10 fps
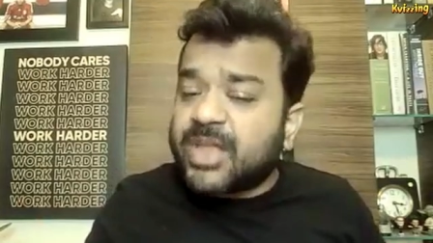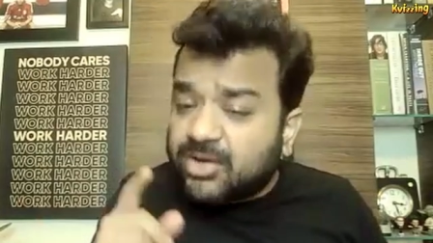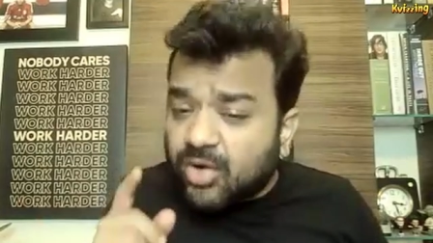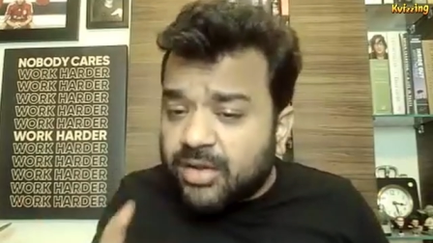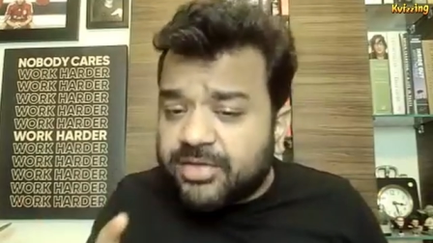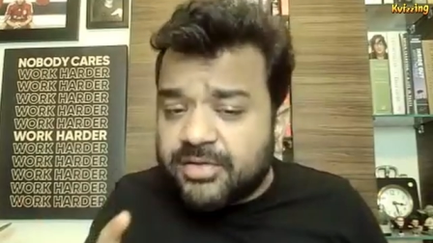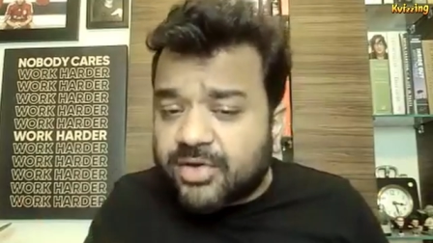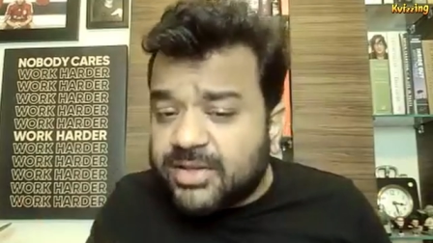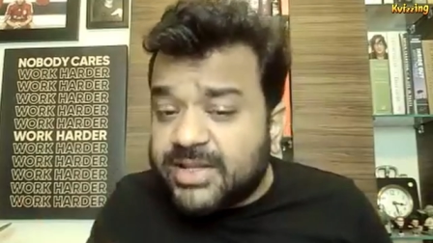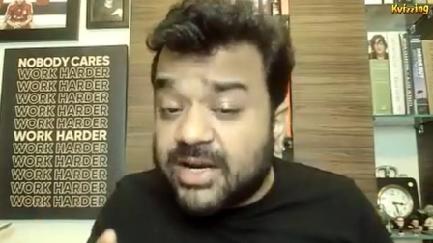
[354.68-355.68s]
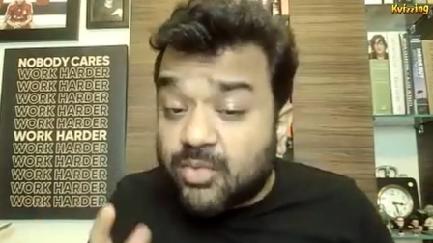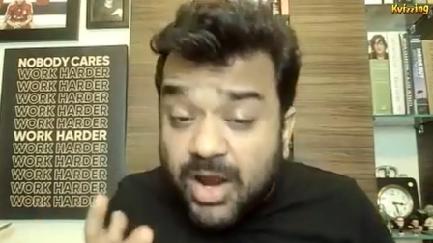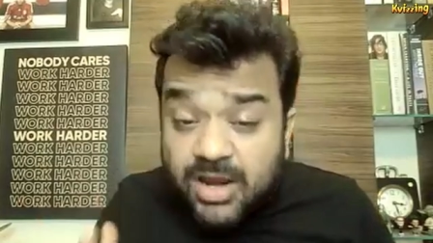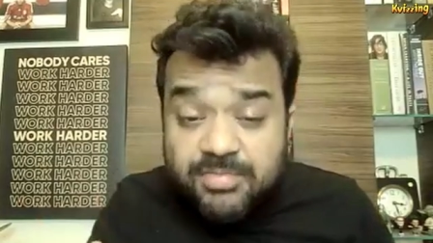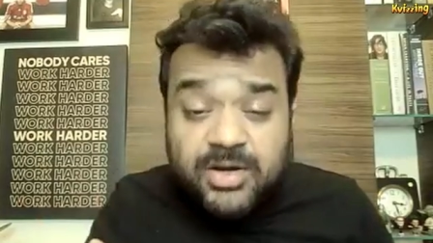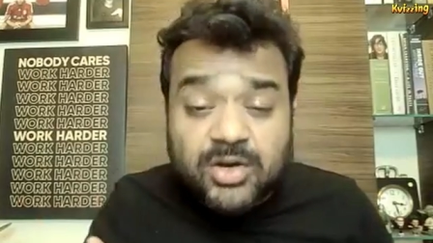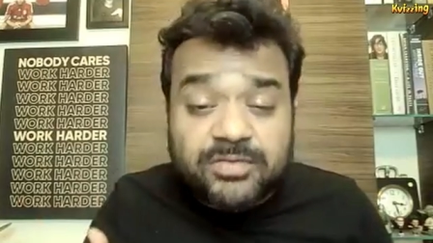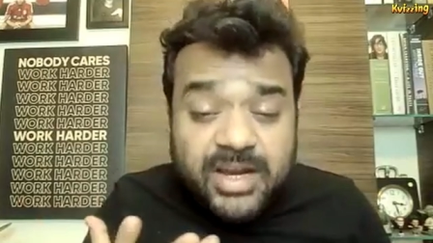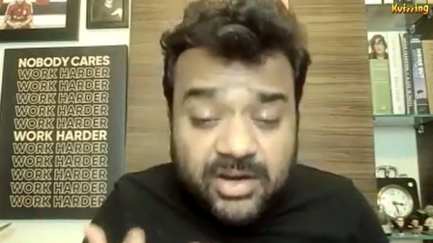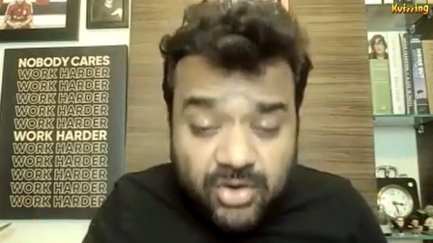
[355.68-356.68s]
It also saw the advancement
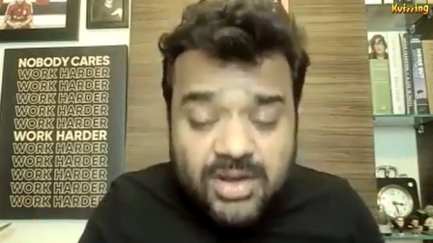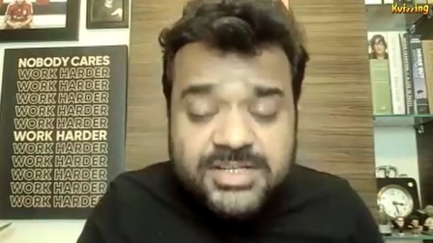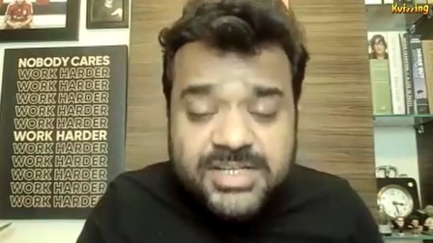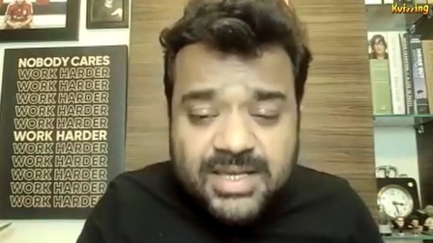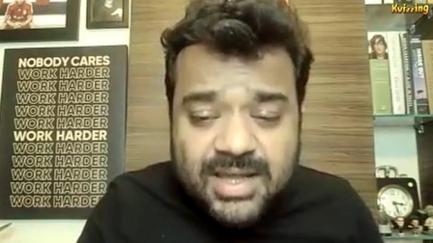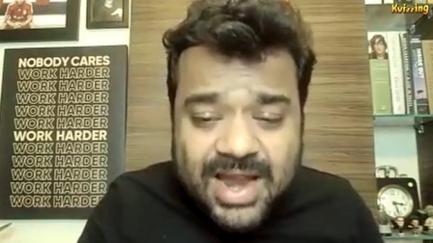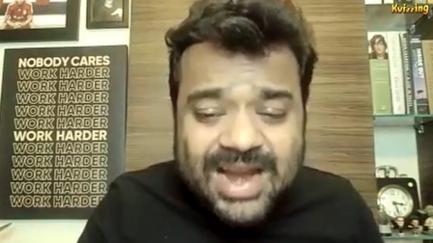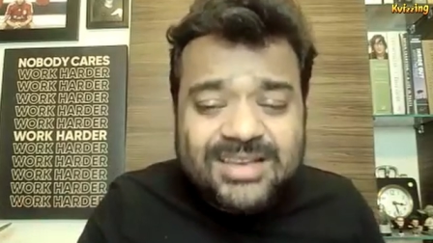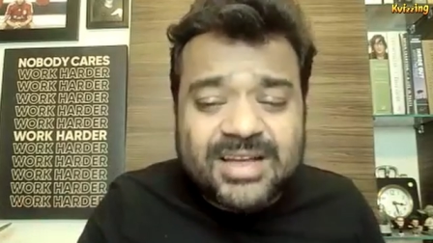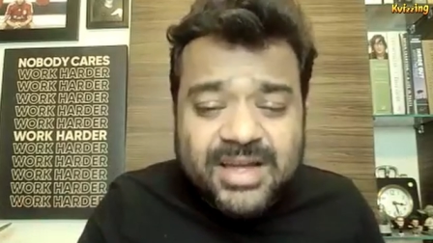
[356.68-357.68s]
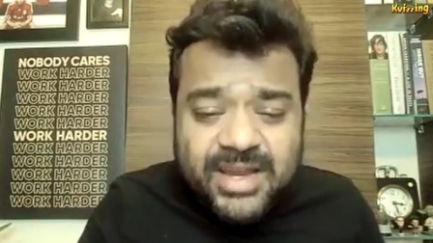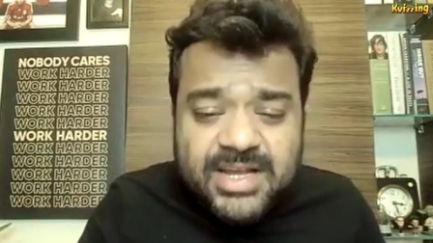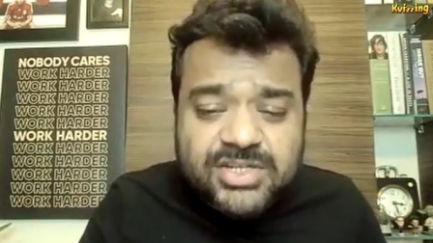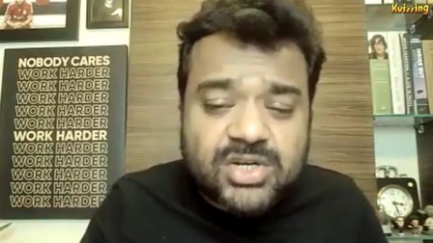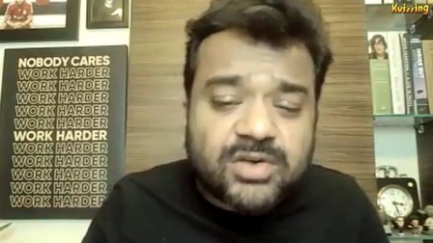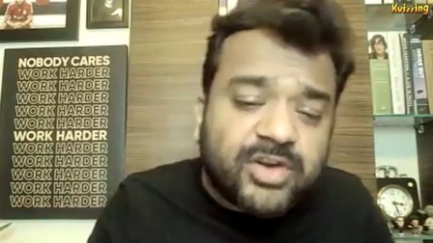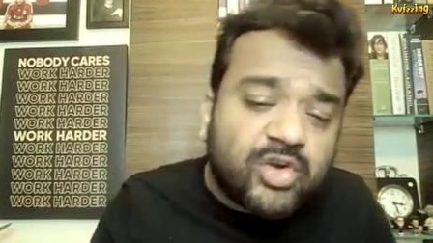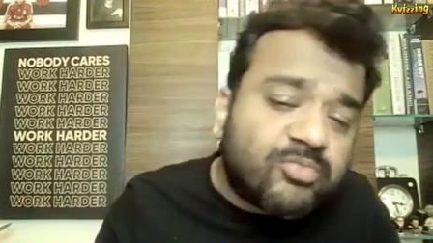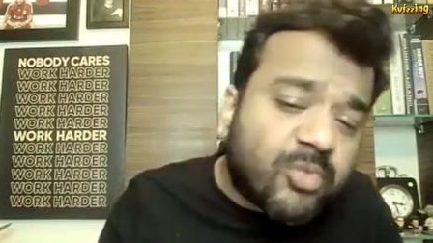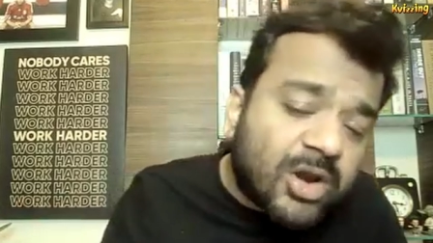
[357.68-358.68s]
of technology and the creation of
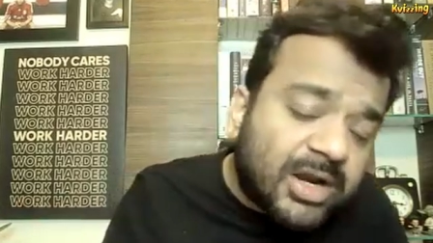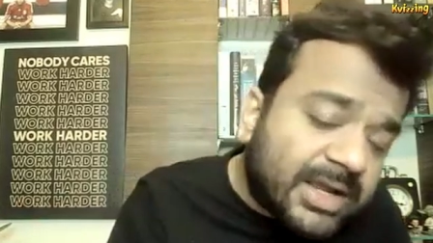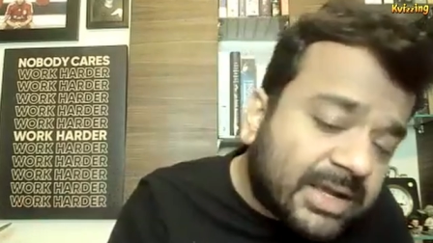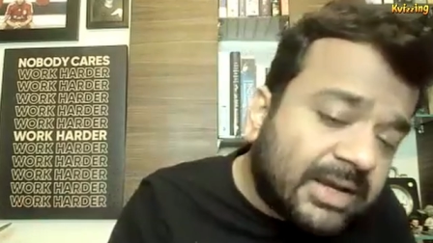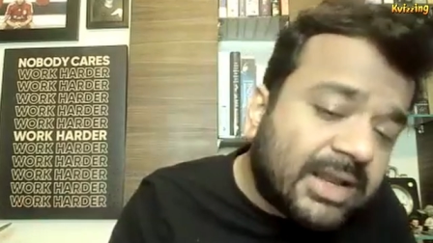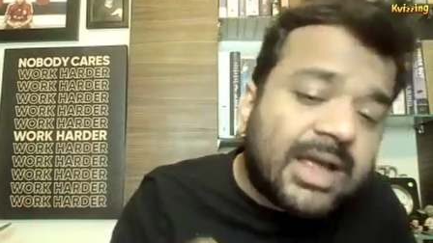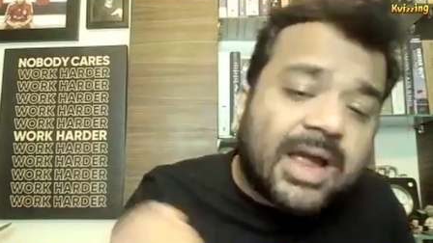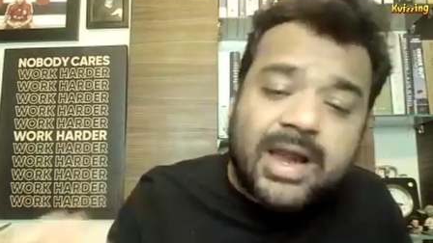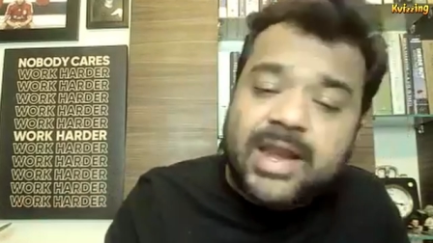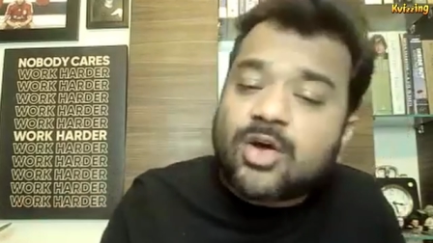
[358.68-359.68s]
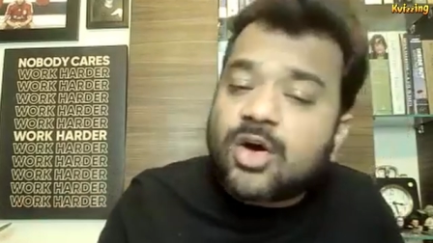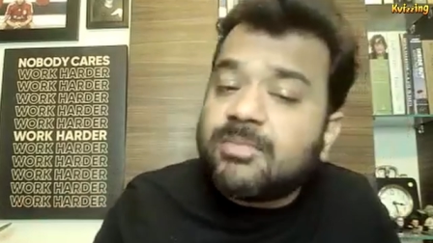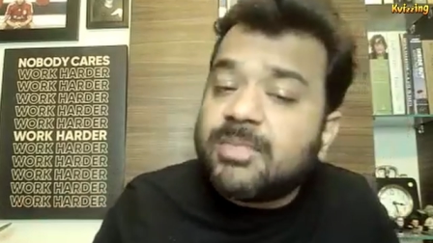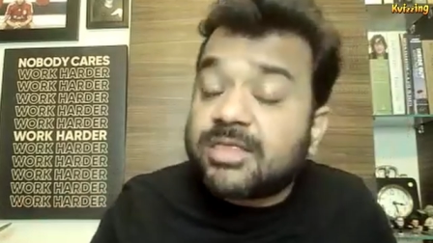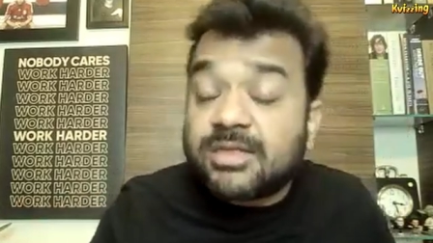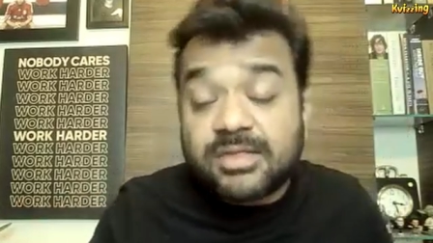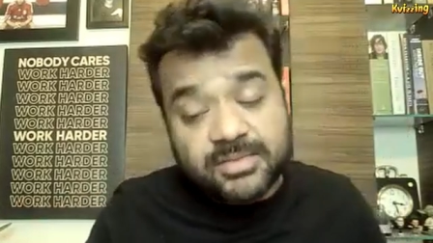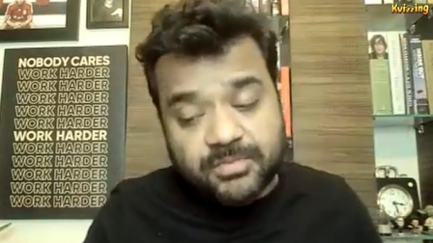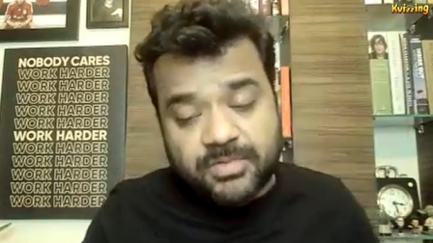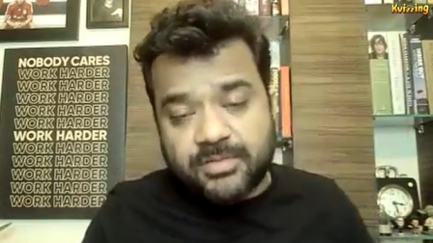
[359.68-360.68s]
new political and economic
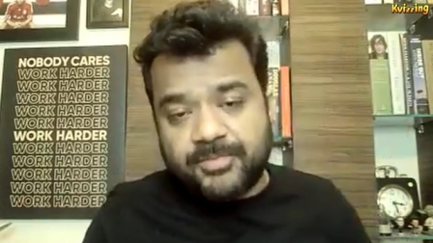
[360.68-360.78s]
systems